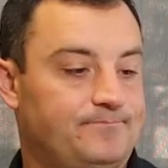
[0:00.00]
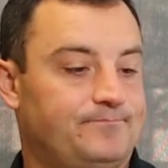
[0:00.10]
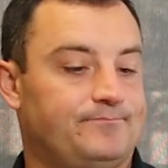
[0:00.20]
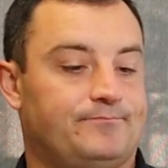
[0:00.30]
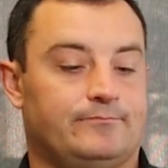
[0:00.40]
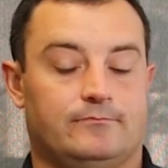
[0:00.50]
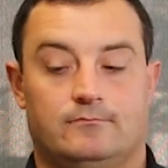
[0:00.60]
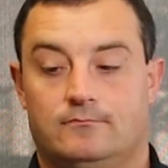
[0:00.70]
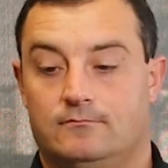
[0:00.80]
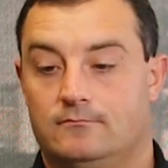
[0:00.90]

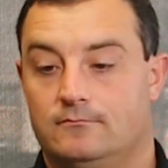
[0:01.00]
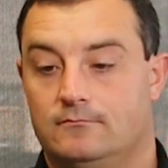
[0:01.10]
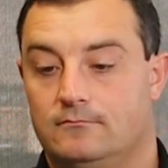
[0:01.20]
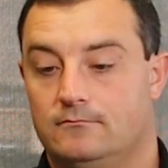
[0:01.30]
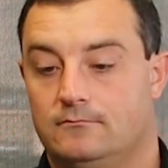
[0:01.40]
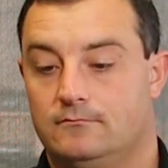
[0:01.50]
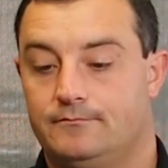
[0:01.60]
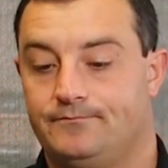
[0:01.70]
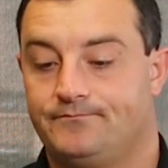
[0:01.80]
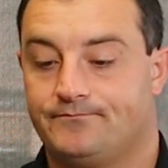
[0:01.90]

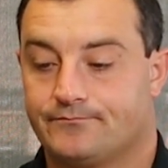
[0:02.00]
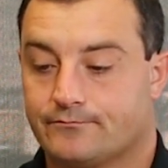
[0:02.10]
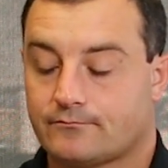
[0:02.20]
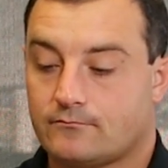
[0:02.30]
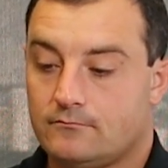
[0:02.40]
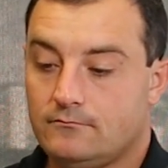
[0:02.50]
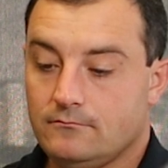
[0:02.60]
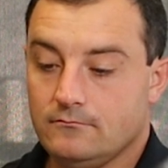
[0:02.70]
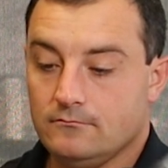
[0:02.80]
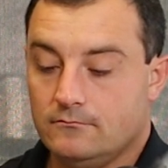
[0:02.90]

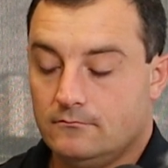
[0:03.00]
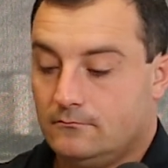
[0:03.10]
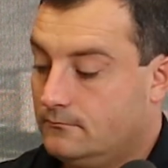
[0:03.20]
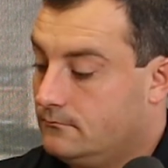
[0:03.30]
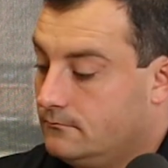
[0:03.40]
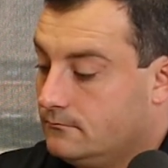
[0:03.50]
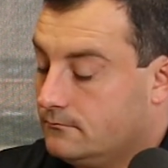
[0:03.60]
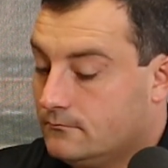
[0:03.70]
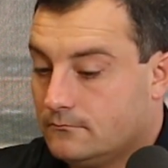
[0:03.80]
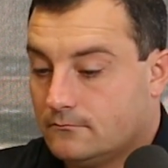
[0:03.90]

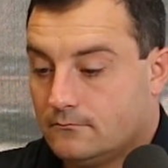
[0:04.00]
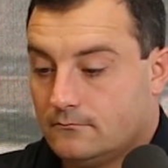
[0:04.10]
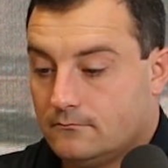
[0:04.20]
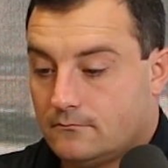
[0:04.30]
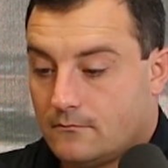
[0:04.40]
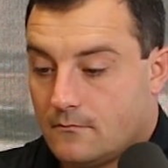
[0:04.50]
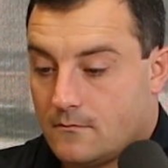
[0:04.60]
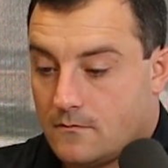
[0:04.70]
No words are spoken by the person on screen.